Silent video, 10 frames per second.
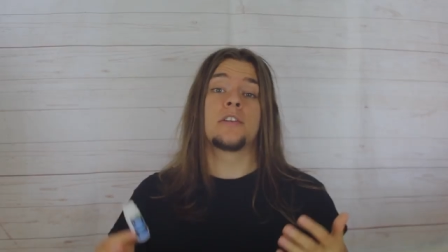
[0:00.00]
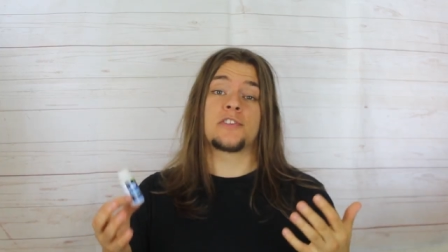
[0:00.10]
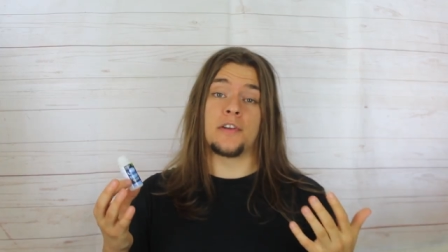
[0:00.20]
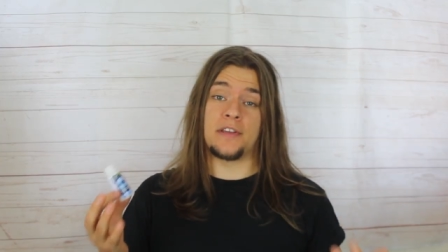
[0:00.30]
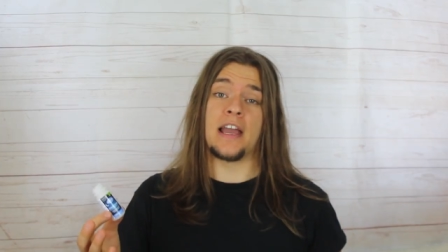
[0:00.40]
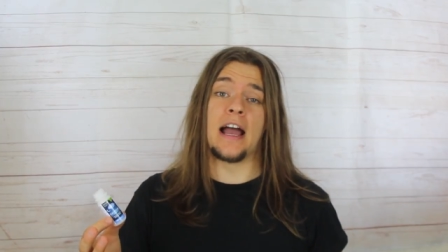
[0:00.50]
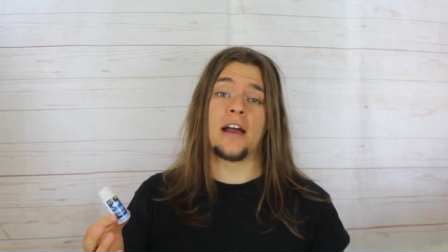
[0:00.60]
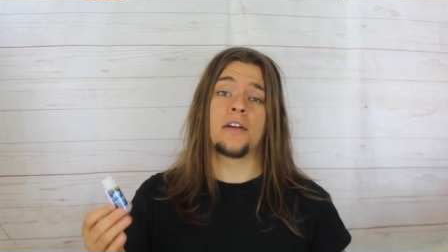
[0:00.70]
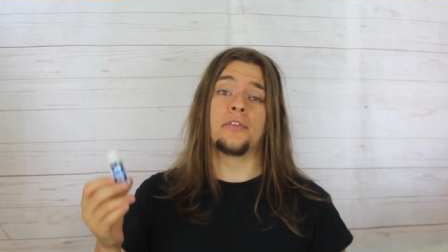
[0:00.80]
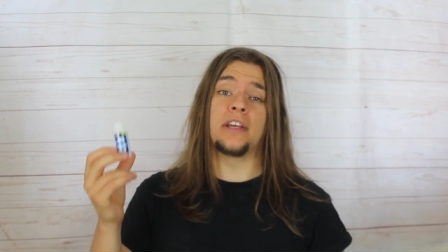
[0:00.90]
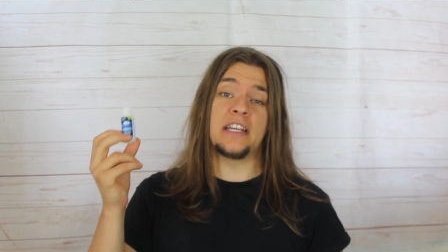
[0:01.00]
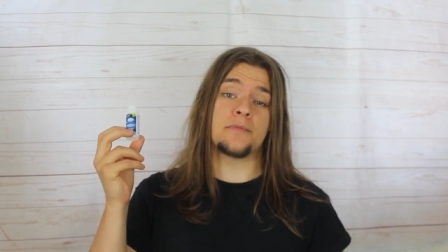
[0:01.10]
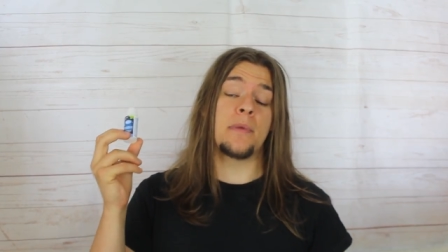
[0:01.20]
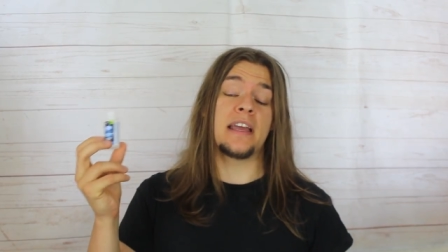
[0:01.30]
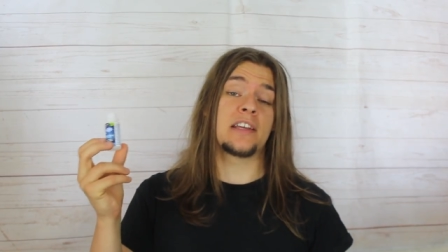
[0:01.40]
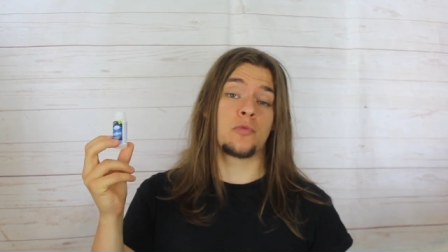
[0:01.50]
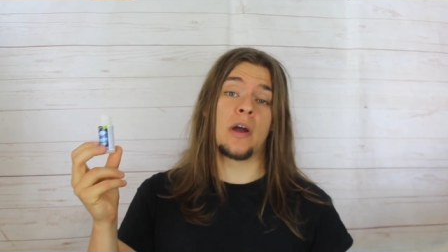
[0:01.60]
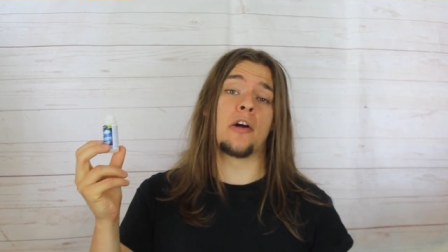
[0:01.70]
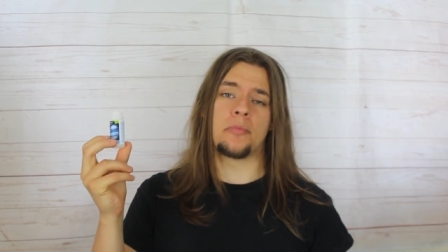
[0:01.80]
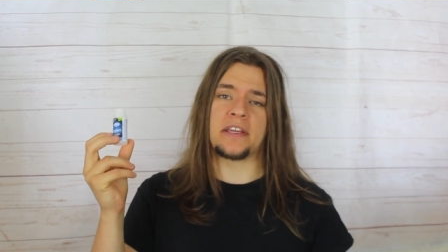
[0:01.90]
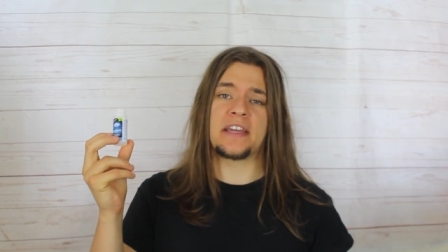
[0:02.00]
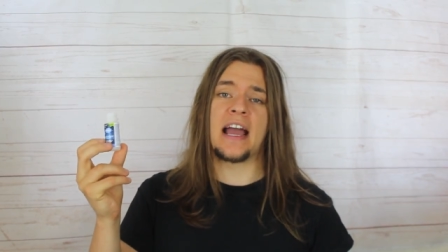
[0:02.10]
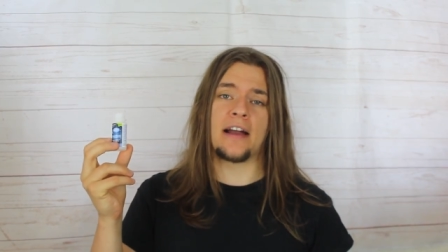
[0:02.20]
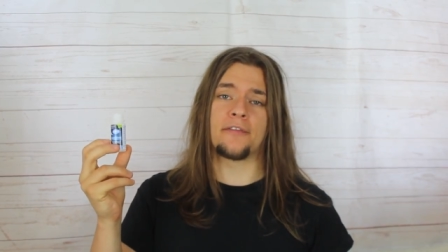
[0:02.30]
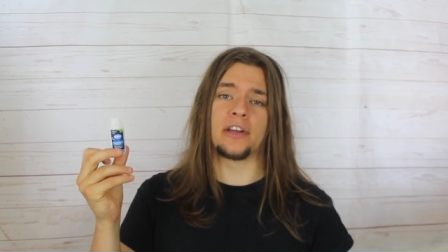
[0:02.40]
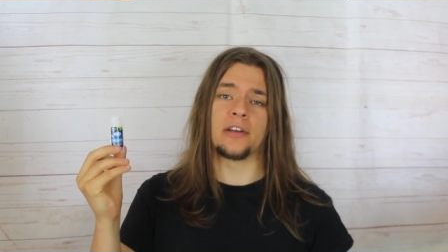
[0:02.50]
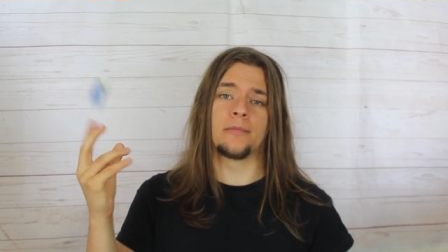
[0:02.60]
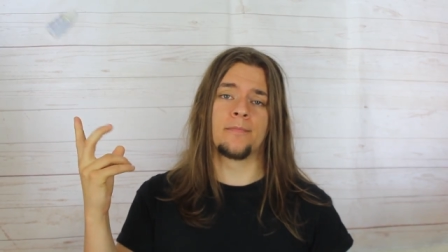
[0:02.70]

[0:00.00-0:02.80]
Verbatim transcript: So yeah, these may as well be caffeine.